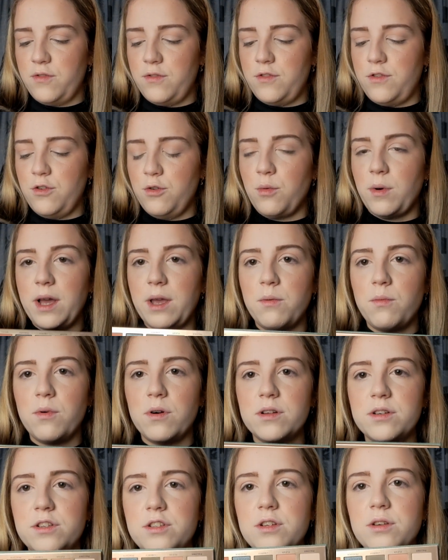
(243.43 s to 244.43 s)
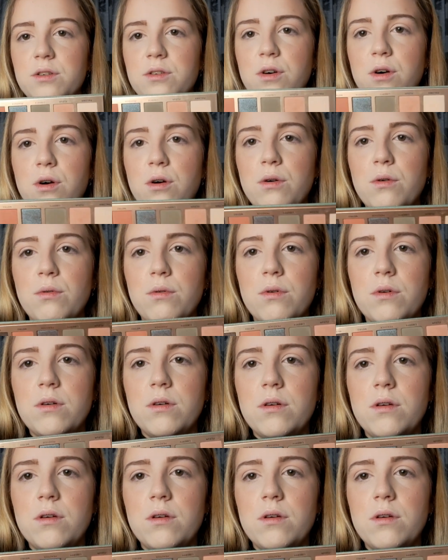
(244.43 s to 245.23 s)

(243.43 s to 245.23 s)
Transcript: do I want to go